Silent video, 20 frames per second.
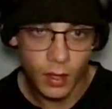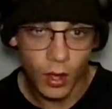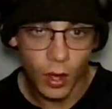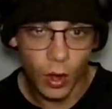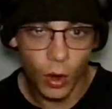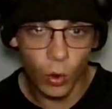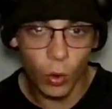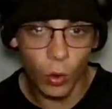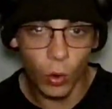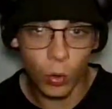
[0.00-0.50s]

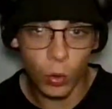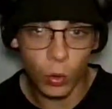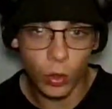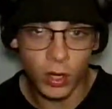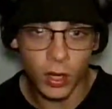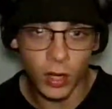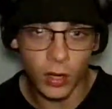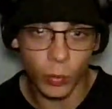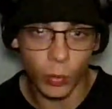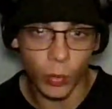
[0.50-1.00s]
Ooh,
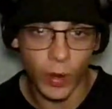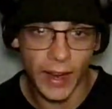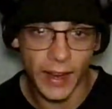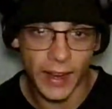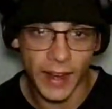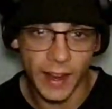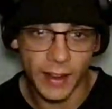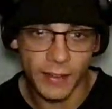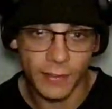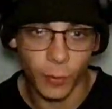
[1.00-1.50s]
good right
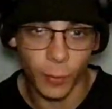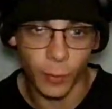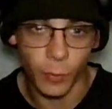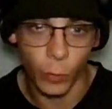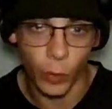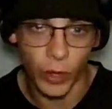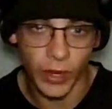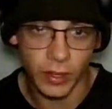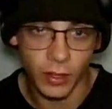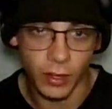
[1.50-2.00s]
hand from
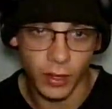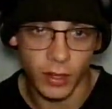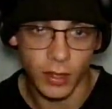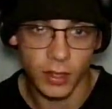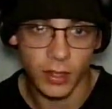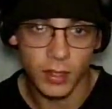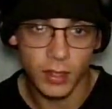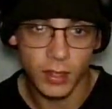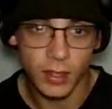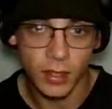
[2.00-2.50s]
Whittaker.
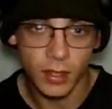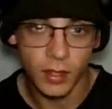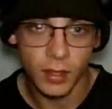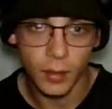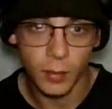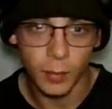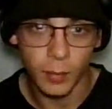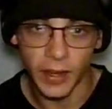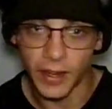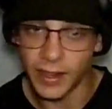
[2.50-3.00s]

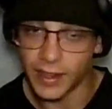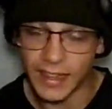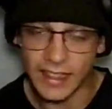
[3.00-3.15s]
But it